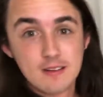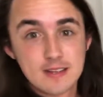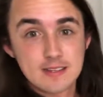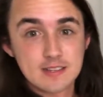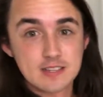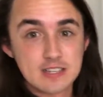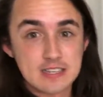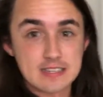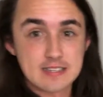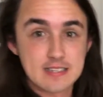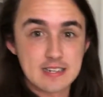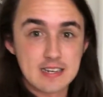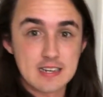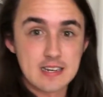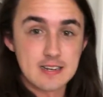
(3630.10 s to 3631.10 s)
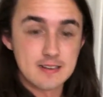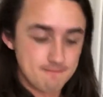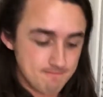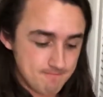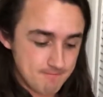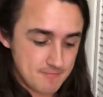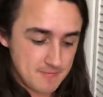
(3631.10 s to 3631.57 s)
Just
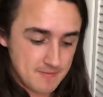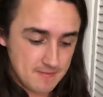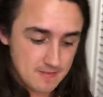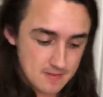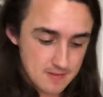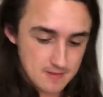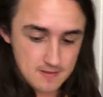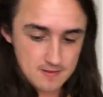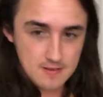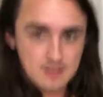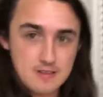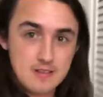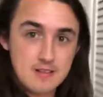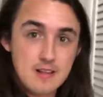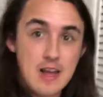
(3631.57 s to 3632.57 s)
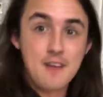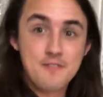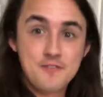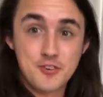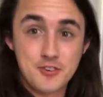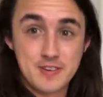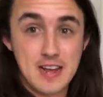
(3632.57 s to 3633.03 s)

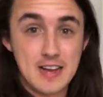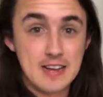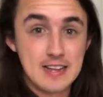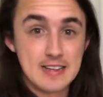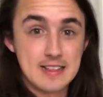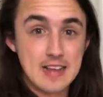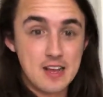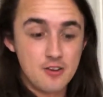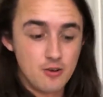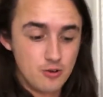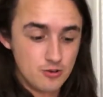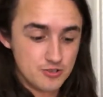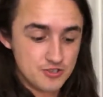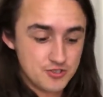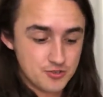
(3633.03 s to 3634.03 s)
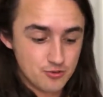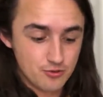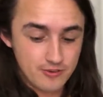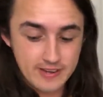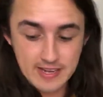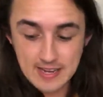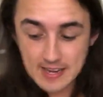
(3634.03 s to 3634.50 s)
after telling that whole
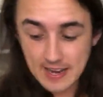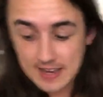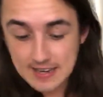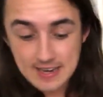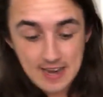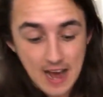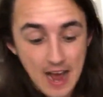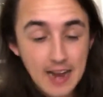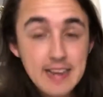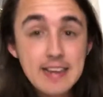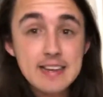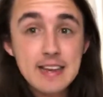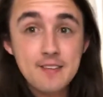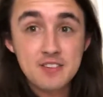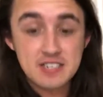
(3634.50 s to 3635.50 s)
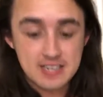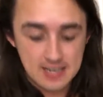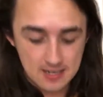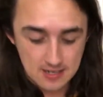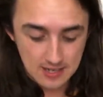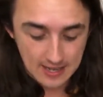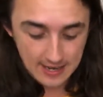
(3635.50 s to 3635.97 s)
story yet again. And I didn't even
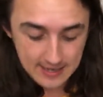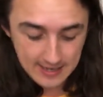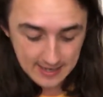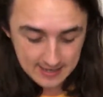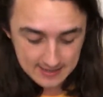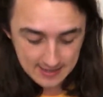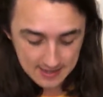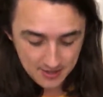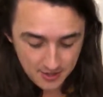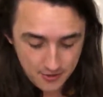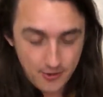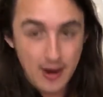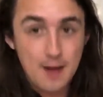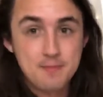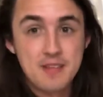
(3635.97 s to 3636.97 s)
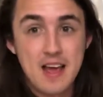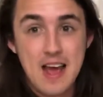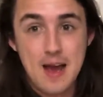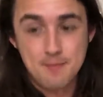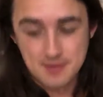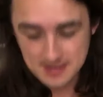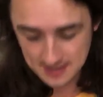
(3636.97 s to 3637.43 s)
tell any of the other crap that
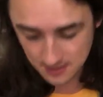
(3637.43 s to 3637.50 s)
happened the